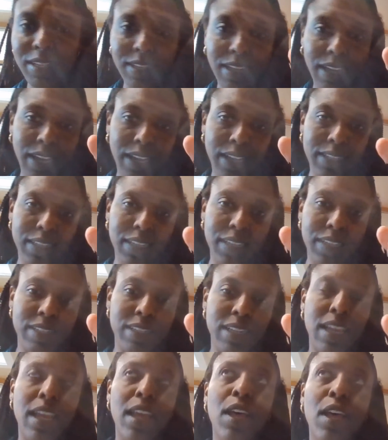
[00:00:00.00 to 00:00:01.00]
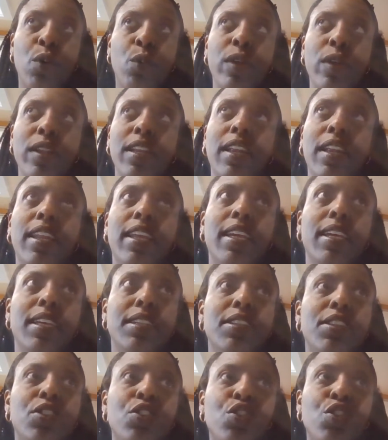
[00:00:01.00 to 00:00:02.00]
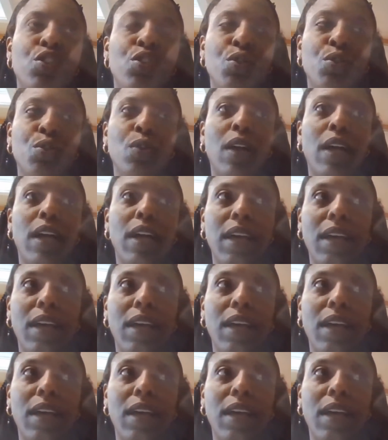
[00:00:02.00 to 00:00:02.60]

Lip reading: scientists with links to